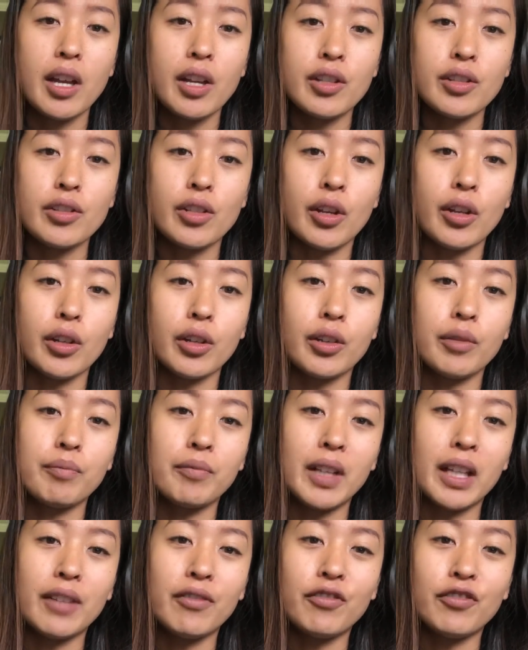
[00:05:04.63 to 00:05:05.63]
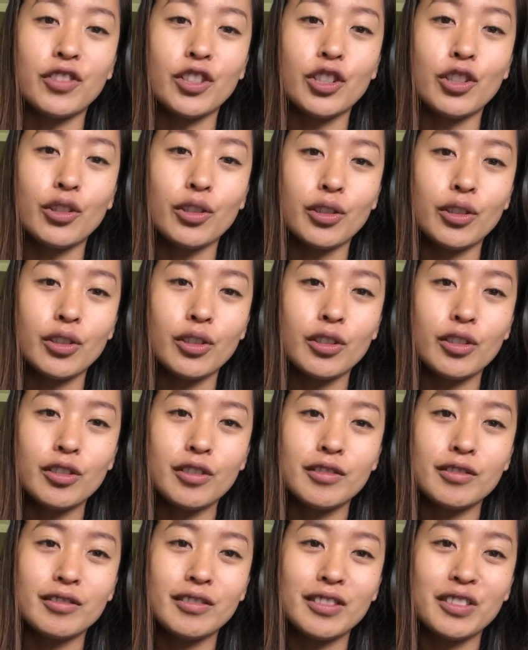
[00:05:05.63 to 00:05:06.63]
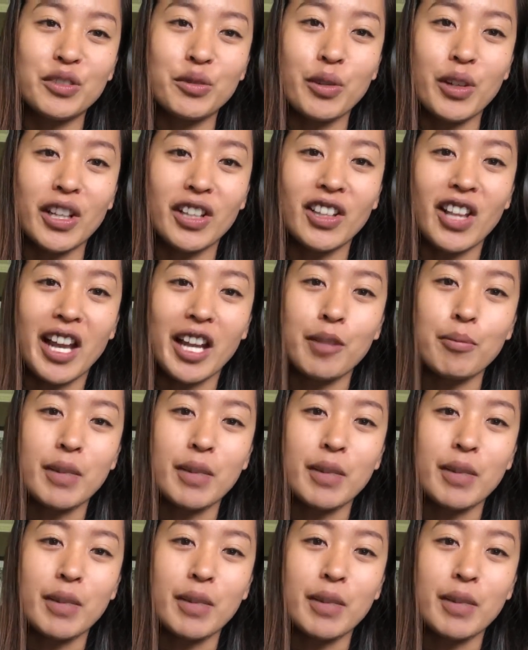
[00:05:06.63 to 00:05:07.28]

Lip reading: So if you were like